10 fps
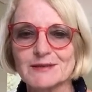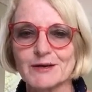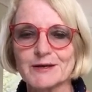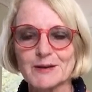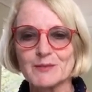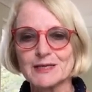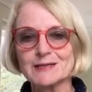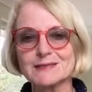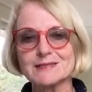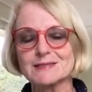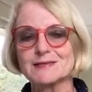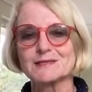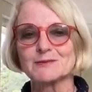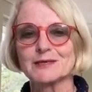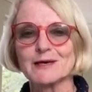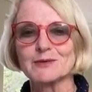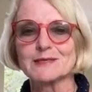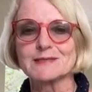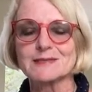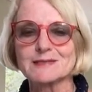Like, I'm an English teacher becoming
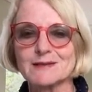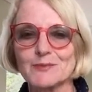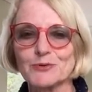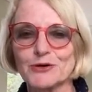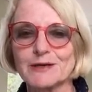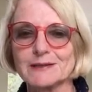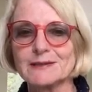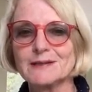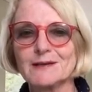a teacher librarian.